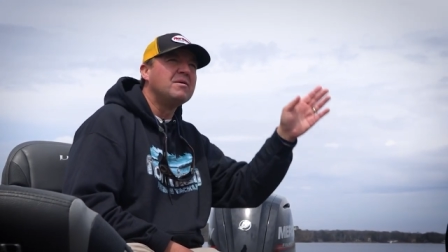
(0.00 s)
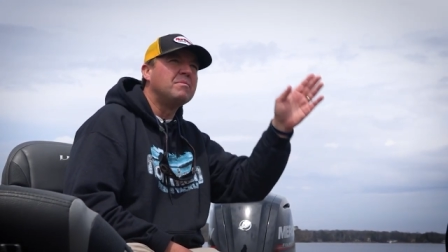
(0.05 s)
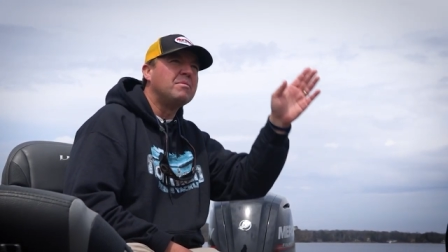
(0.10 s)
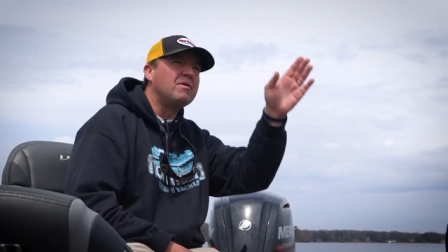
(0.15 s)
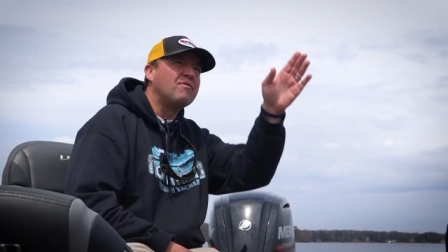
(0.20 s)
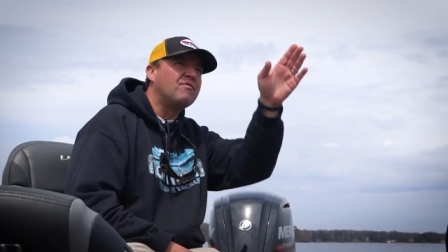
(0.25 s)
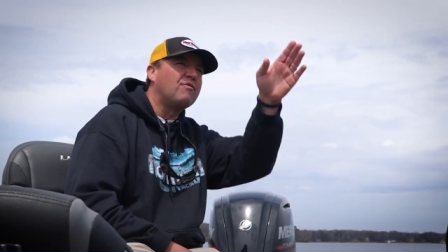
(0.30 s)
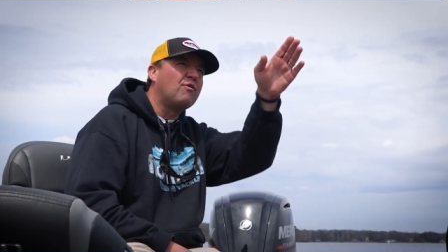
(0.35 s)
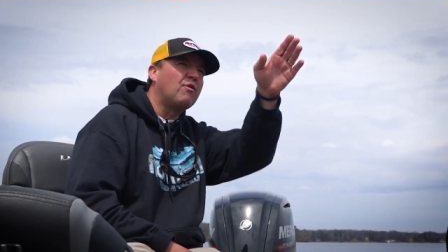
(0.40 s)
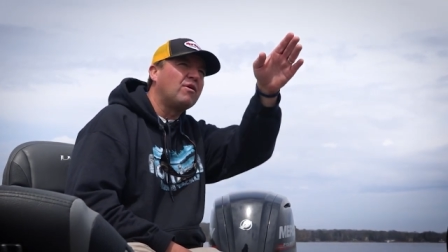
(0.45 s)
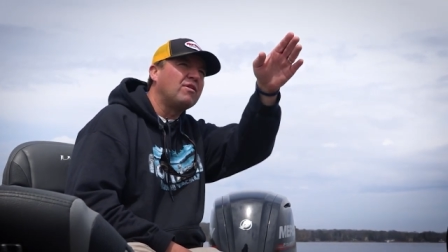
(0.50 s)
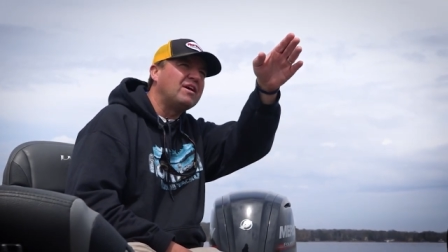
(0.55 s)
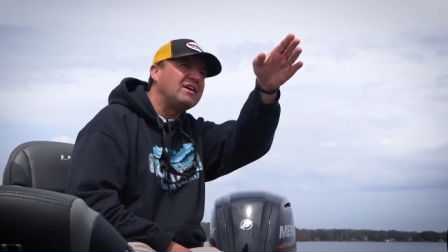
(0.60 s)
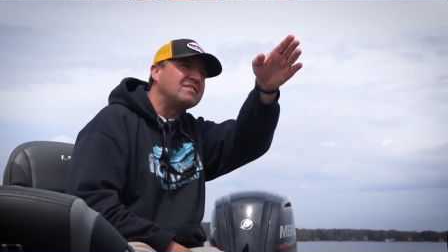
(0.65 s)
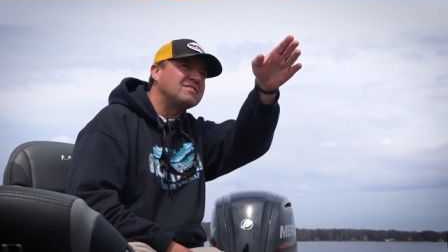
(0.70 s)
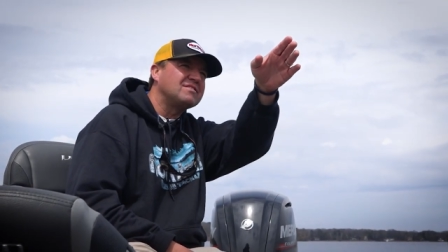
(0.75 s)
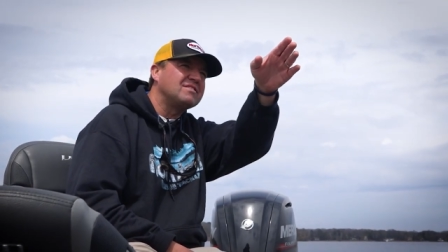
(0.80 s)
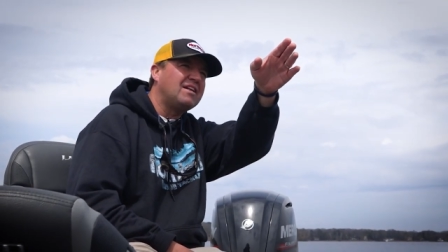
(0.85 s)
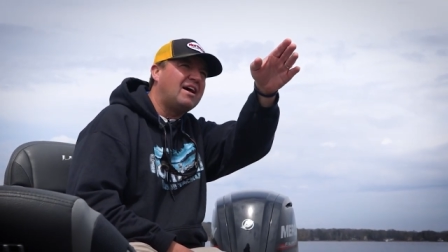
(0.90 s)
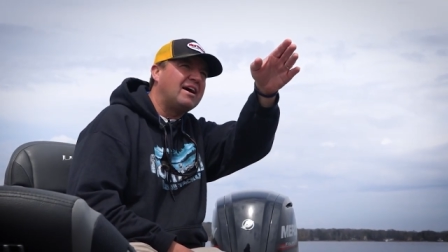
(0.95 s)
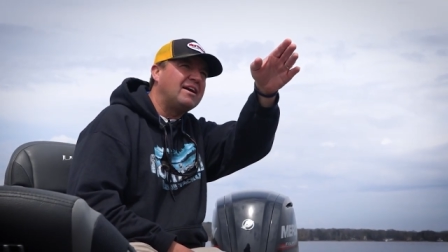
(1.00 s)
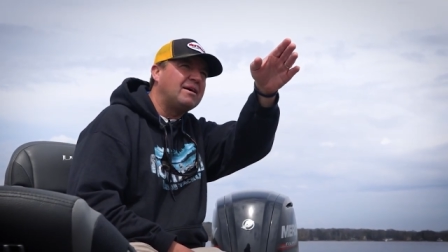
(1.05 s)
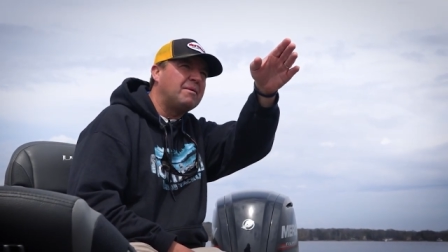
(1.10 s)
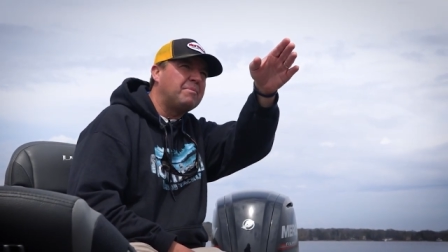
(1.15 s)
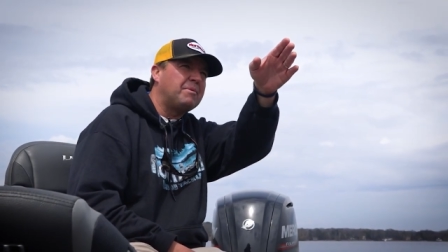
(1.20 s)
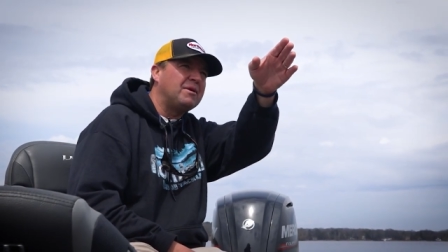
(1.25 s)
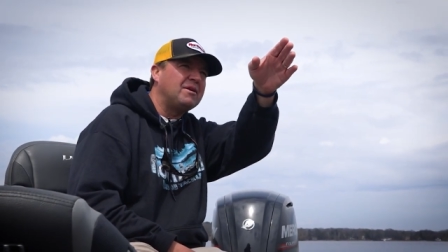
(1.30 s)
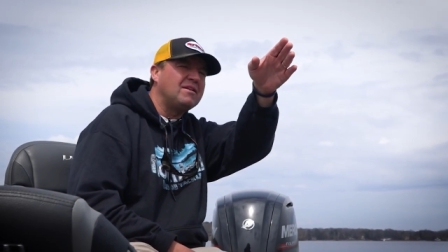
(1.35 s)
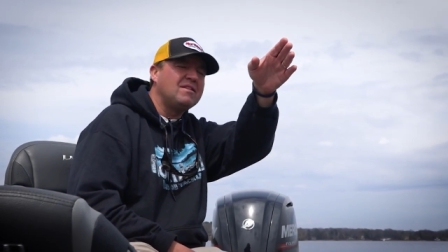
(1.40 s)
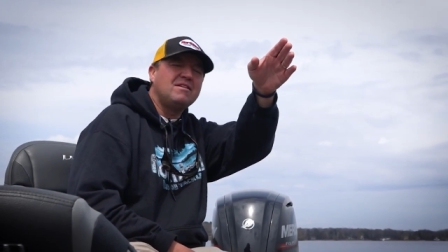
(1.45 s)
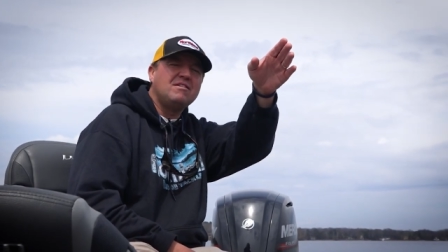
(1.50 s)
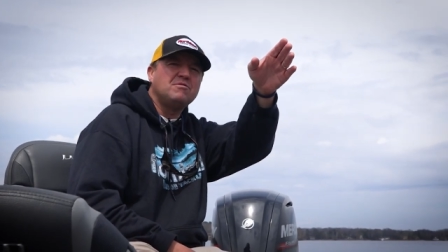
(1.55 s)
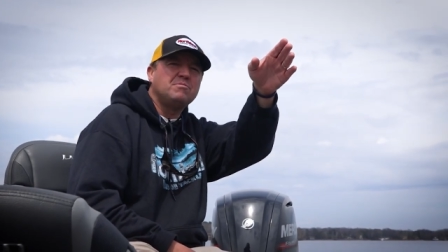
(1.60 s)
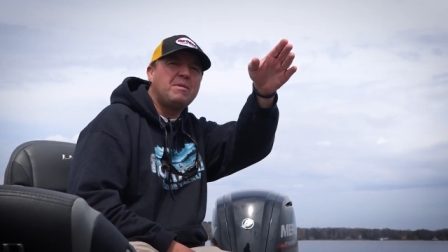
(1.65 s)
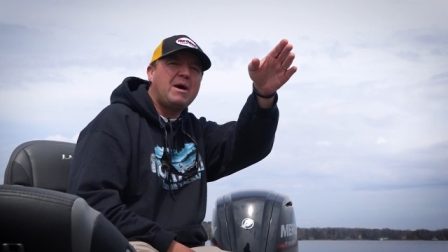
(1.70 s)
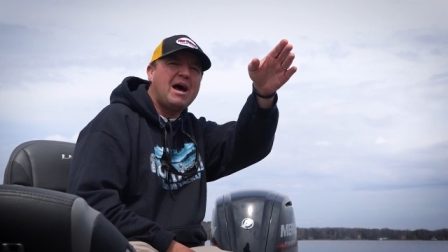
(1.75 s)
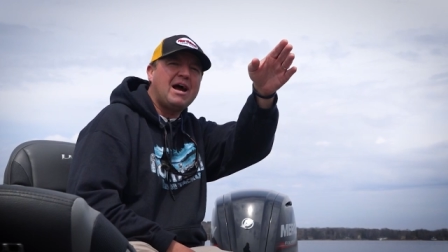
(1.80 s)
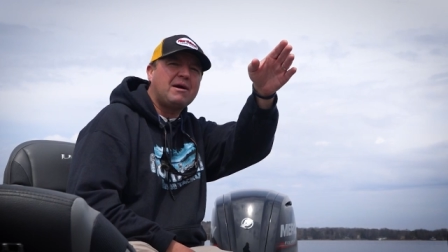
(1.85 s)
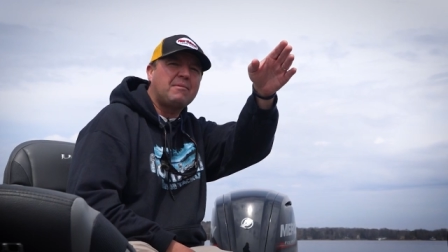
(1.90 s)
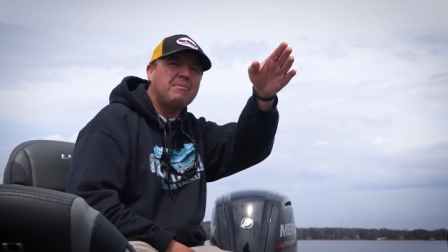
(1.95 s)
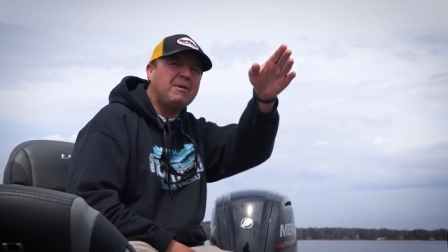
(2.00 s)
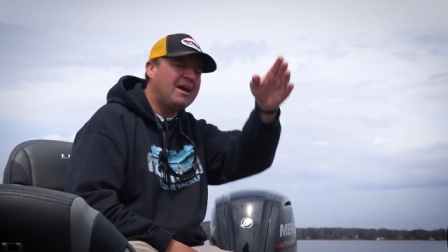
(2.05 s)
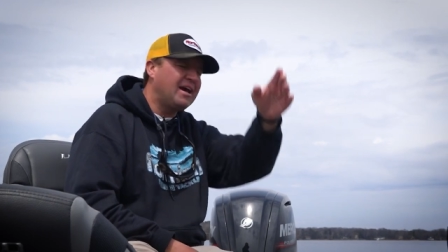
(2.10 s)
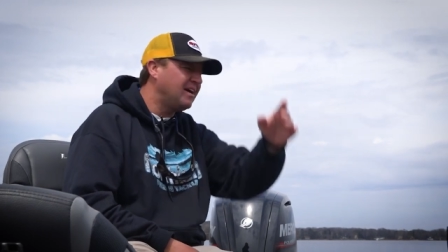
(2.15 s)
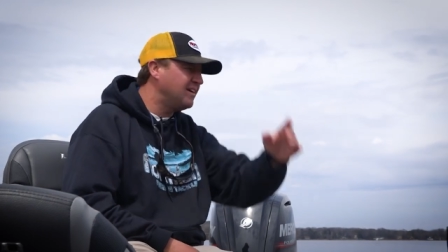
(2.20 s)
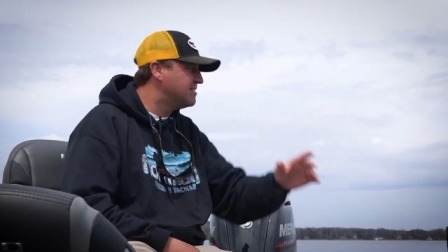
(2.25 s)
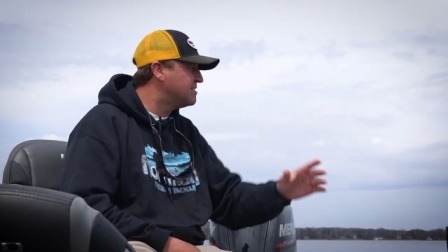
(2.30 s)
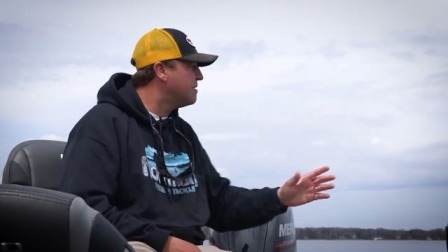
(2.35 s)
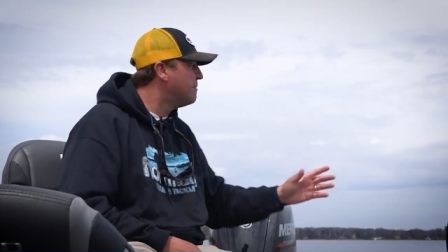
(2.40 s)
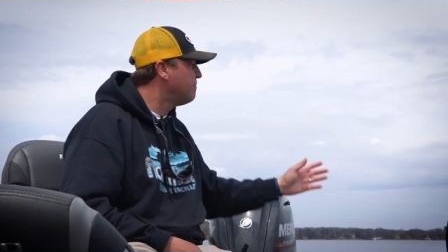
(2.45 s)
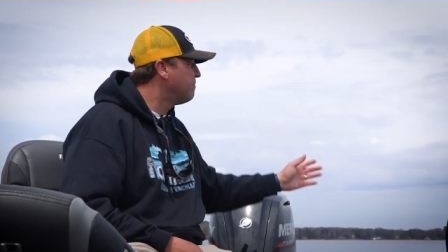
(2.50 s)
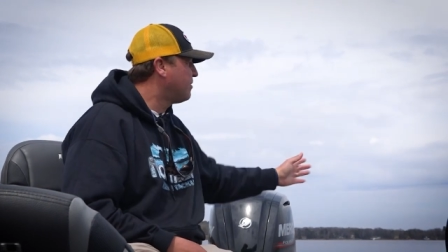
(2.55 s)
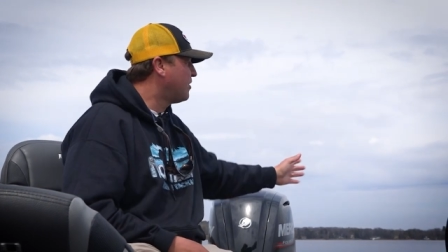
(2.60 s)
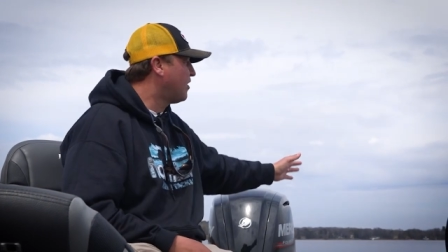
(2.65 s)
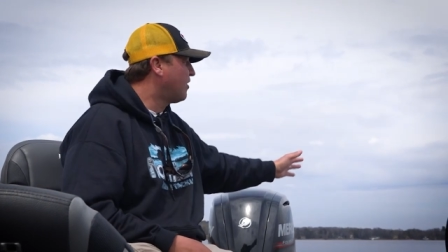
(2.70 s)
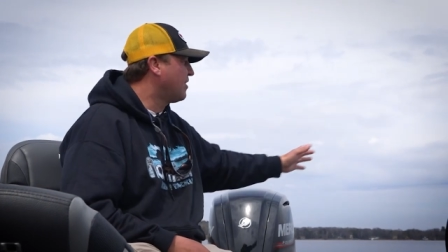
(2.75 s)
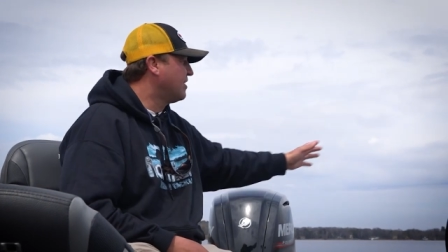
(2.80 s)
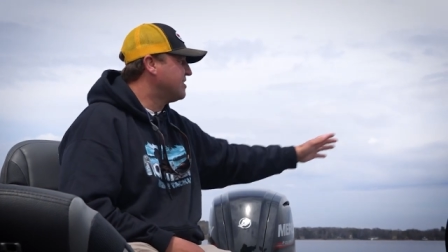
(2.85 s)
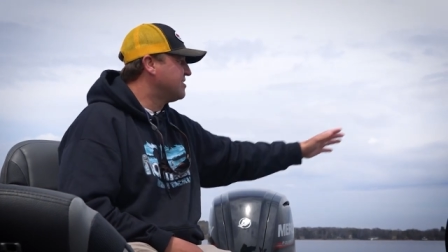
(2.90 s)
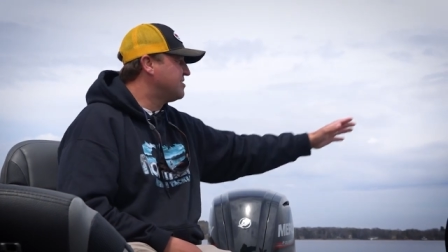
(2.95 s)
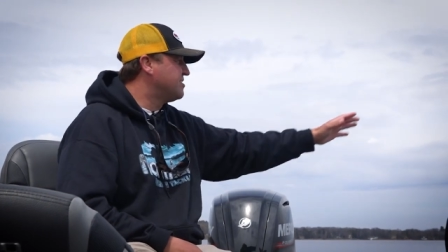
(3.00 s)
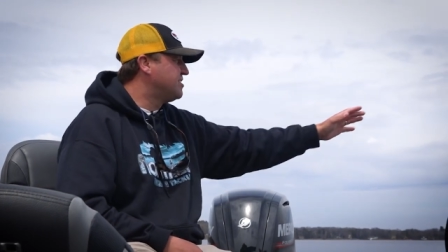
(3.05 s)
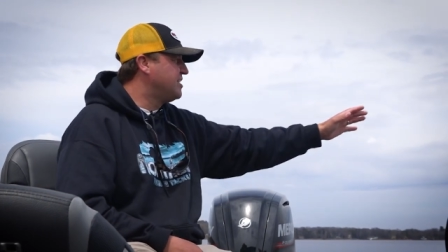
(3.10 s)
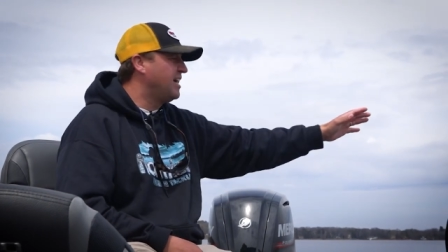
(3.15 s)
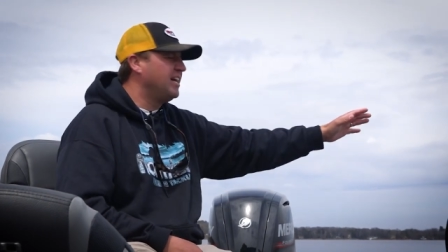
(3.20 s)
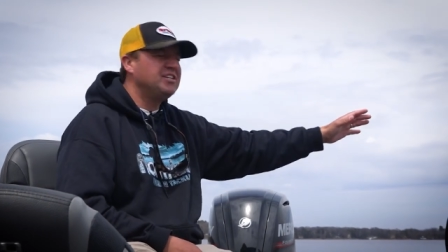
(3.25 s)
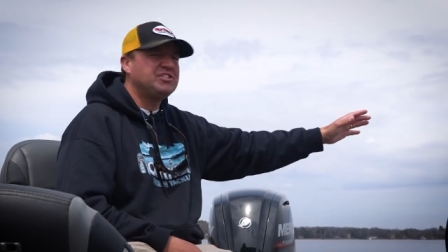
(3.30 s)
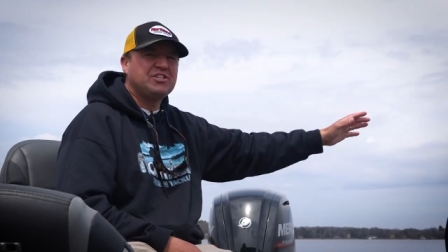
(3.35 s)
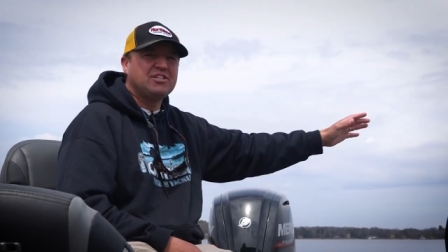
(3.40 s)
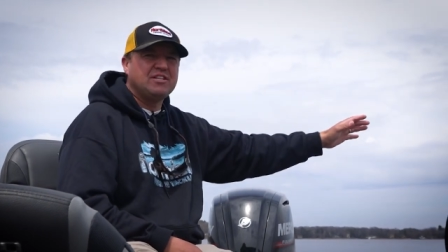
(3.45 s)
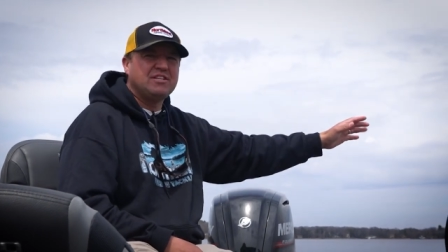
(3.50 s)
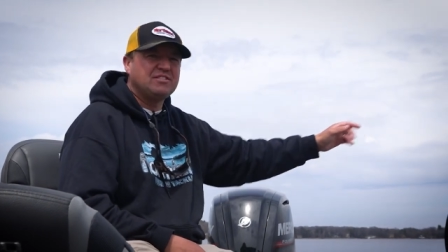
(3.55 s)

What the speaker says: before they slide up into these back bays, they're gonna stage in